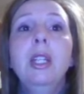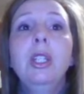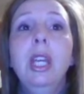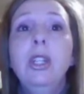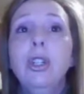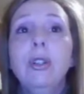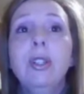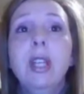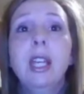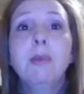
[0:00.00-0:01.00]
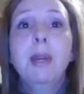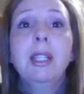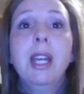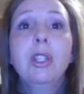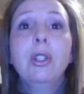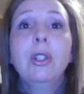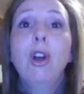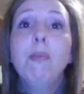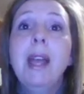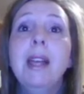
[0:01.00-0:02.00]
Teachers' expectations
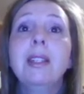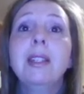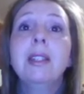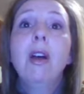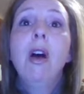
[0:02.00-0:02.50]
are based